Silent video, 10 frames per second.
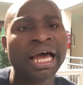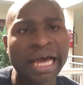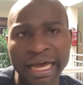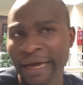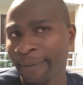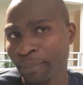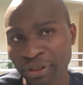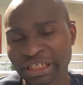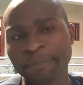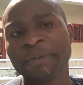Um,
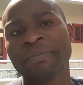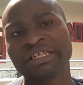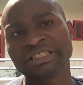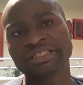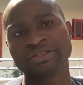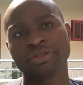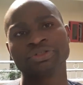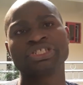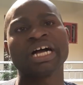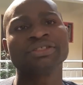but Clipping Magic is going
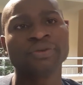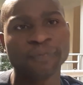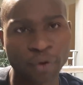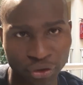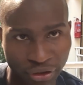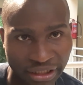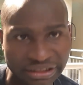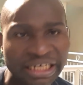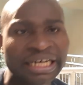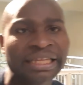to charge you four
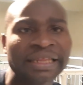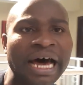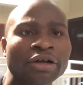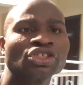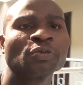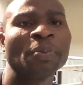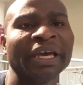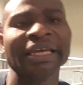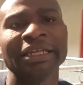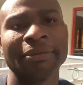dollars. Now,
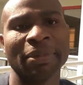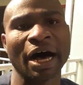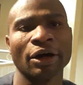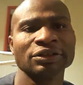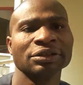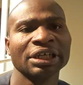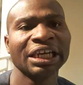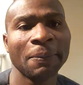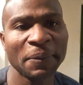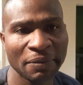speaking about
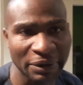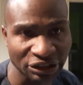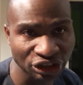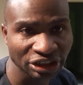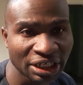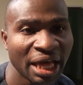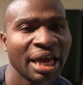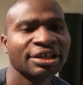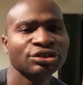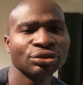Clipping Magic,
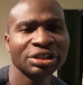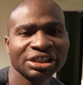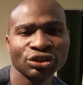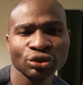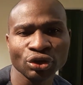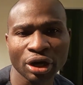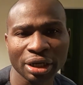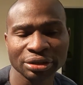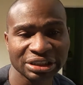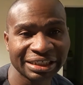you need to
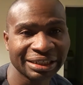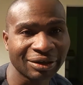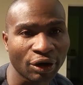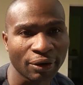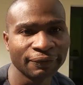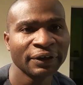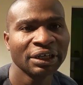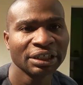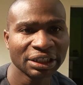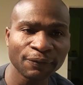talk. Think of
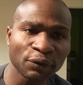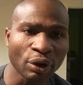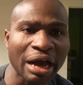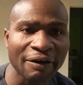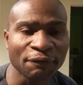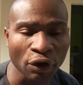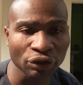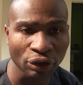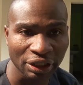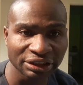if you have four
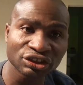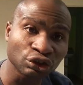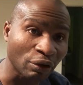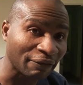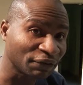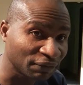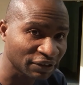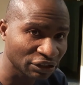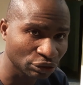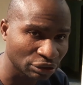dollars, you have
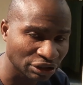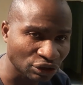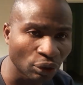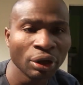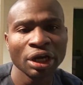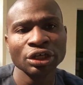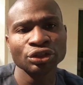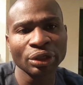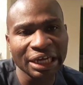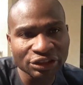fifteen units. So
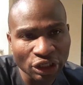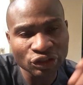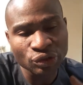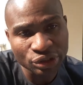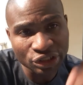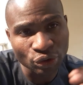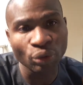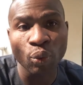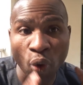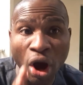you can just use it
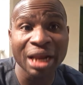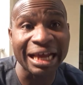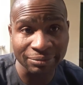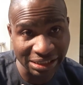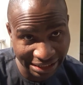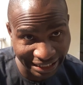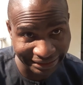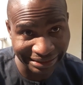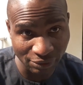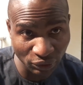to. All I'm
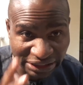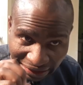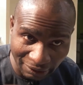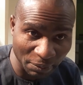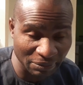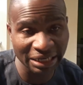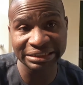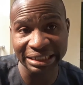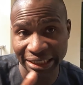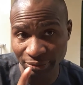saying with Clipping
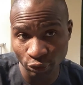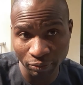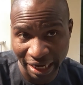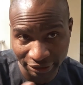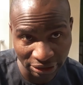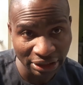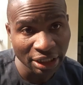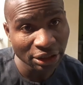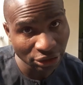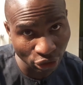Magic and remove back.
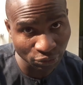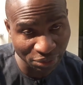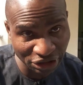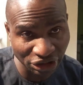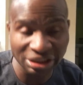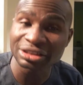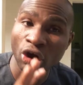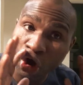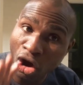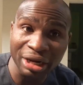.bg.
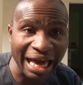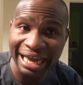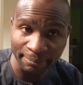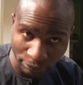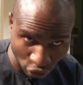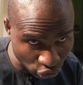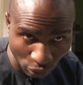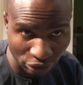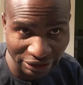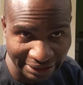All I just
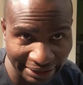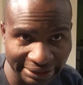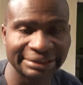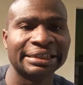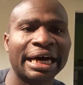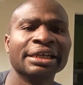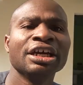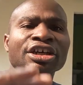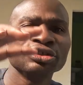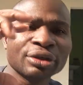want to say is that
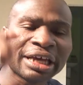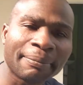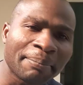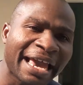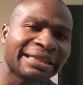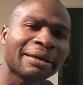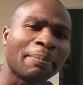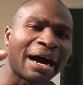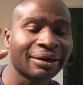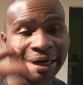you can make the
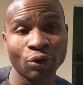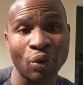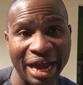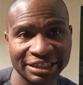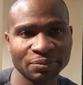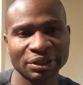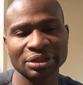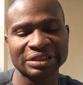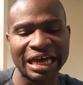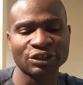background white
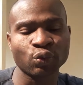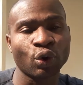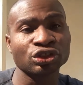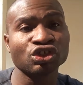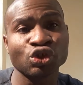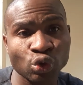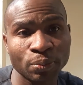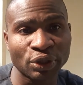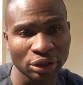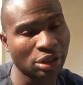because that's what
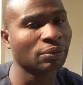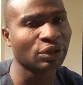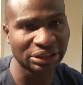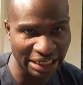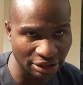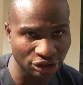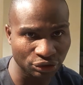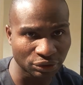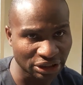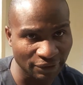
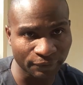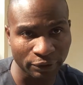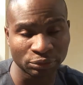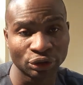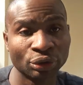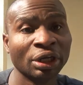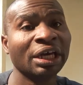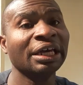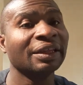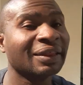swoop.com.ng will take from you.
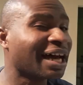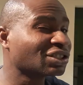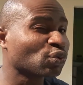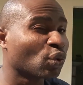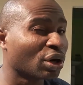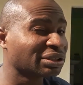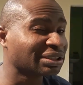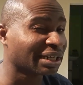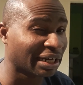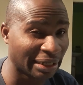That's
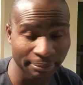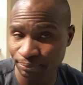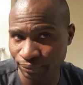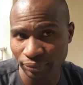what um,